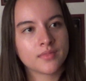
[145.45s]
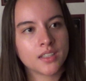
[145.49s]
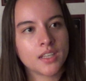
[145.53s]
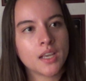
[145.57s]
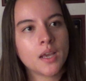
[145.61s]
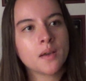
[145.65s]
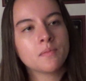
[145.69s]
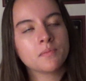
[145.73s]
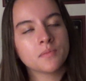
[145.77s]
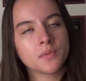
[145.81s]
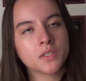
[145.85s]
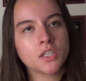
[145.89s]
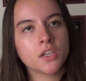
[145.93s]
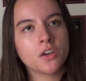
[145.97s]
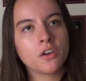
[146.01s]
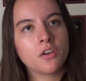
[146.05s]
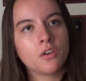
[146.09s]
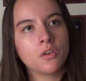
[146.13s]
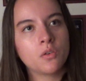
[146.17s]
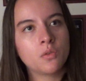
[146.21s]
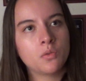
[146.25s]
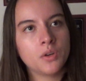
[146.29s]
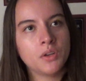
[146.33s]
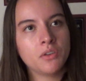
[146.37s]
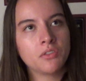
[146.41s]
Yep.
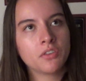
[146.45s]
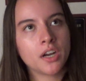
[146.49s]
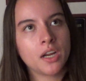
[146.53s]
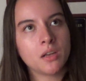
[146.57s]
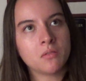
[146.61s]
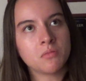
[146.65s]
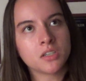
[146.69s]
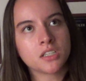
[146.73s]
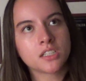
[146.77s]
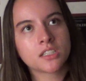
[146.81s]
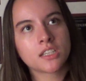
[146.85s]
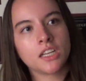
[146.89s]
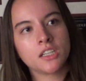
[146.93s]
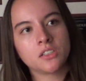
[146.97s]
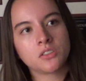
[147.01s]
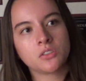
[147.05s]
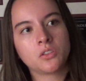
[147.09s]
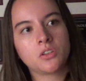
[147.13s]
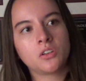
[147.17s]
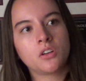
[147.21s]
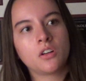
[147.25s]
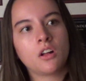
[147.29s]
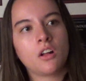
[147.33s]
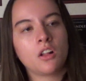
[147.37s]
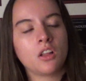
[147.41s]
So we were able to schedule
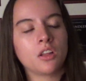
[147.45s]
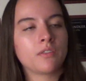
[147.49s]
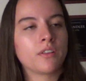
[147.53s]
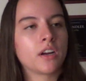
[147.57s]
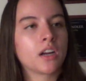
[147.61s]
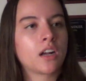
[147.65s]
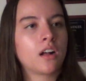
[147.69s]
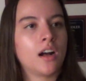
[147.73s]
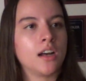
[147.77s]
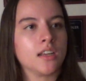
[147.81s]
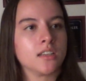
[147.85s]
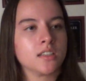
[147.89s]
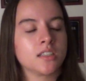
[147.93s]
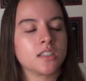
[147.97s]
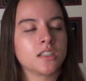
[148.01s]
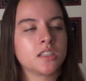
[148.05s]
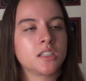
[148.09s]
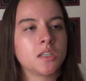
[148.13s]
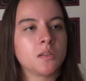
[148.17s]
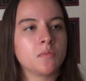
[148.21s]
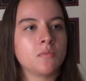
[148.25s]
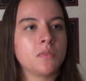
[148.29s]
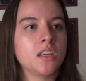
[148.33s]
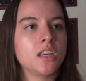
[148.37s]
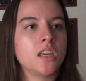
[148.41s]
all of our classes
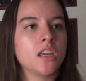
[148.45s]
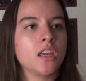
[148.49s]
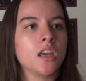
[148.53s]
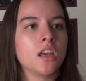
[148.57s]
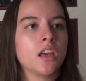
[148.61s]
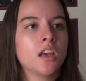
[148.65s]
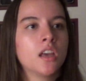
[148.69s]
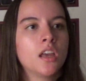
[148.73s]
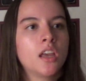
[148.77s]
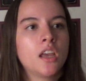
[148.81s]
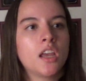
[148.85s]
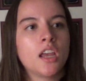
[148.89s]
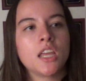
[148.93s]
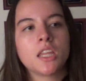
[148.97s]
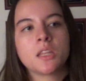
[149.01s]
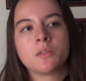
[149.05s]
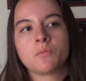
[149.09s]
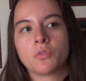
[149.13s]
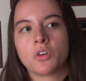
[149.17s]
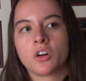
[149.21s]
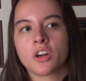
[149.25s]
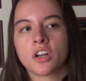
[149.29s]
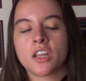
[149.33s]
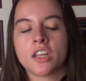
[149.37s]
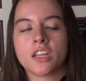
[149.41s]
to be in the
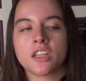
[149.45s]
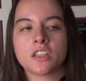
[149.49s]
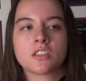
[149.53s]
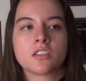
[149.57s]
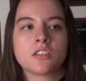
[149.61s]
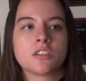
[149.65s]
mornings.